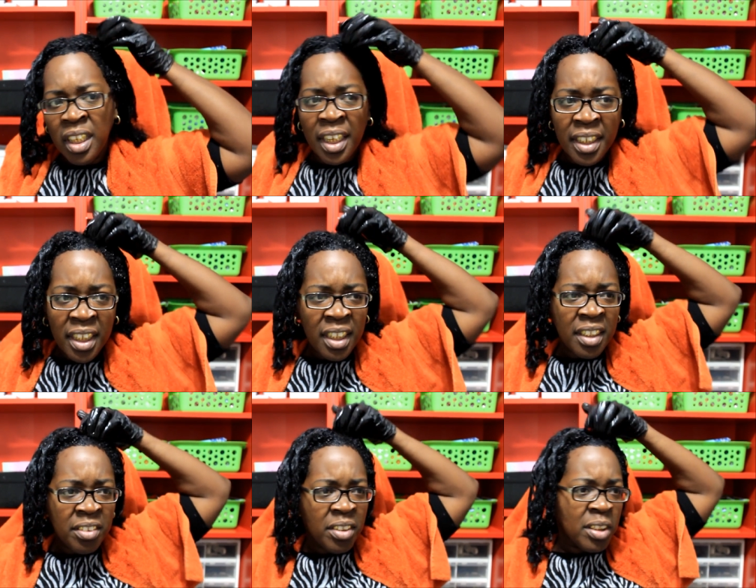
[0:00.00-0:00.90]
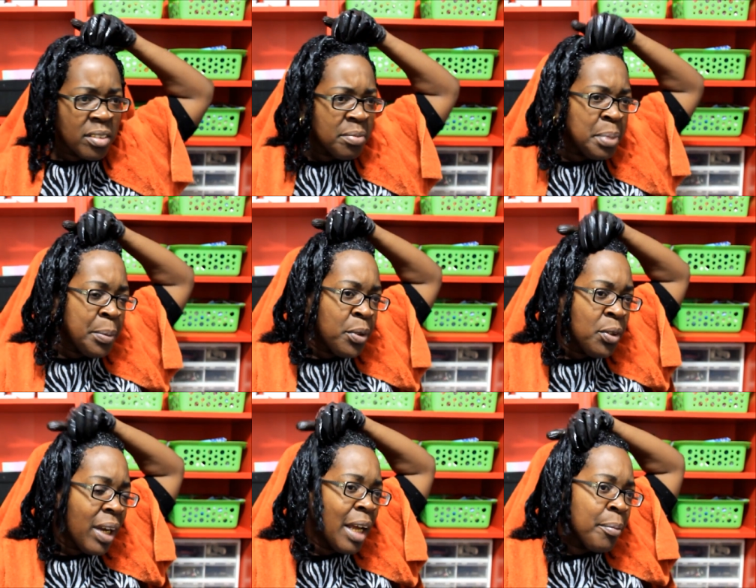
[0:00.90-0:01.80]
And then, you know, people
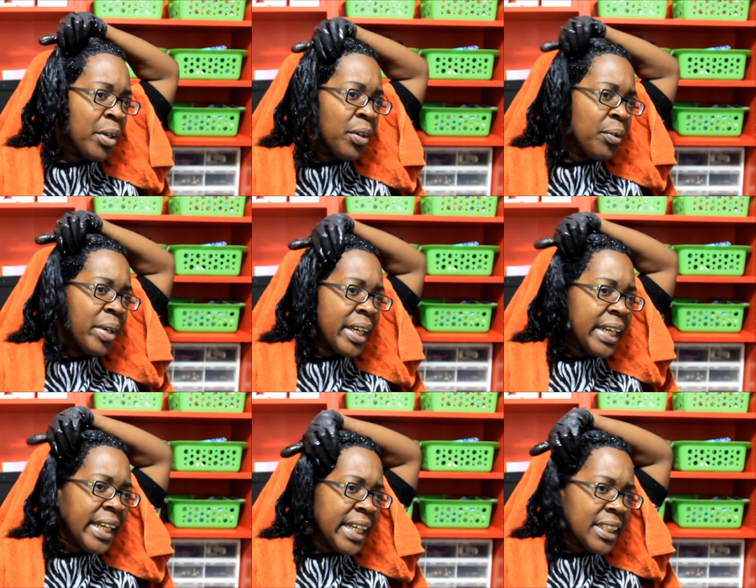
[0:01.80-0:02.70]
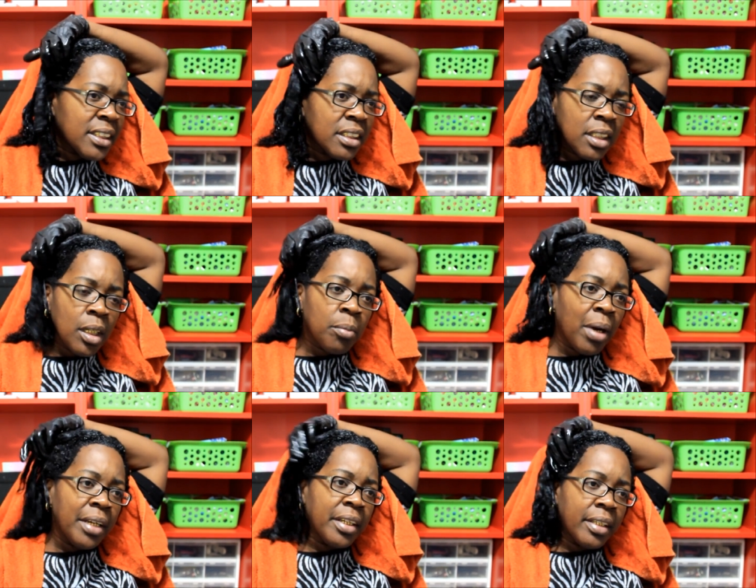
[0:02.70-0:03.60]
who like me who wear glasses
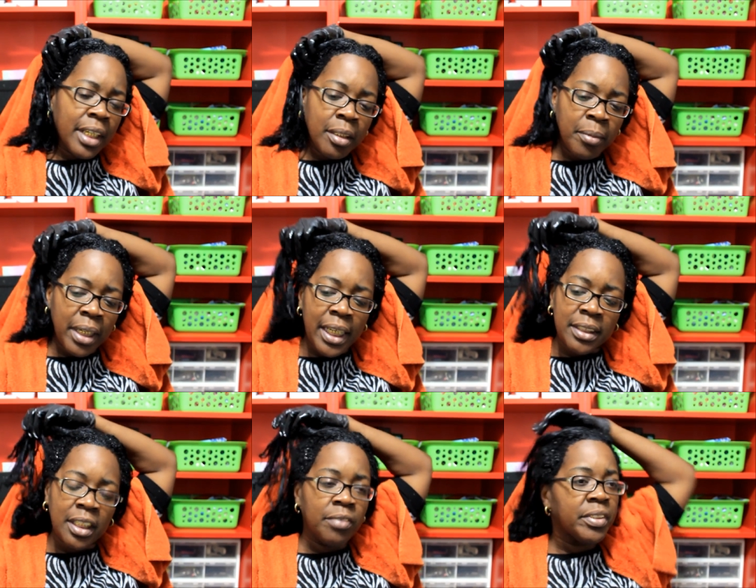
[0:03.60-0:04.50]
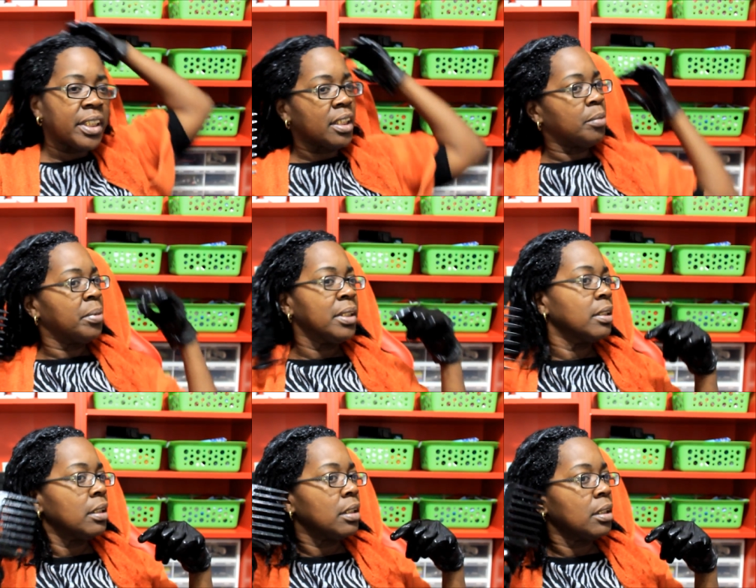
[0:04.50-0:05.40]
probably need to take them glasses off and get up
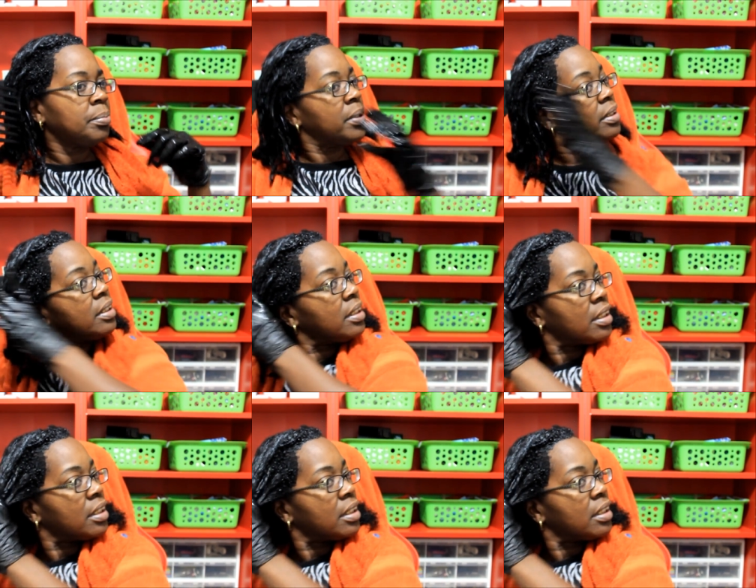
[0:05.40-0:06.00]
under there, up under there.